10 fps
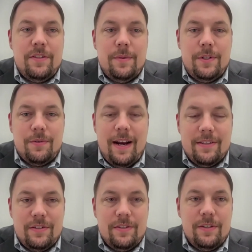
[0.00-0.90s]
to
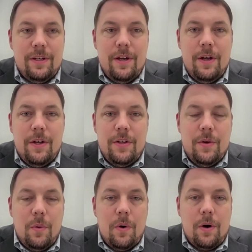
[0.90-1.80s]
address
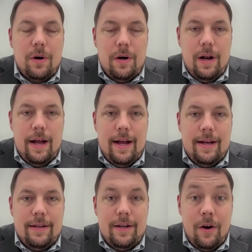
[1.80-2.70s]
your
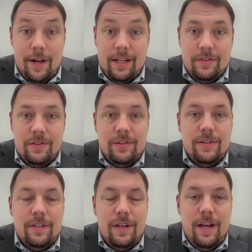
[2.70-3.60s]
audience.
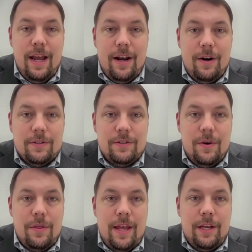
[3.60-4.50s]
And
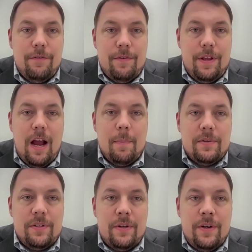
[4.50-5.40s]
also thank you for the
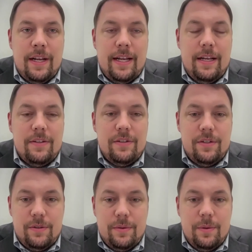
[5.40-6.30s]
opportunity
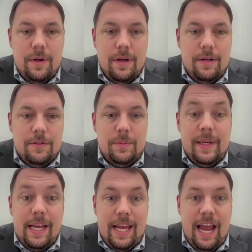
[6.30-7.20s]
to
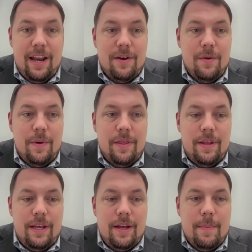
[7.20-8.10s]
speak again with
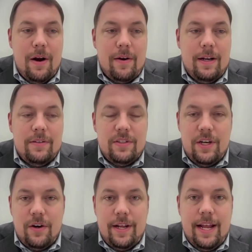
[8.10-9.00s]
the American
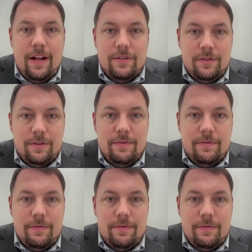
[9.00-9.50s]
Security Council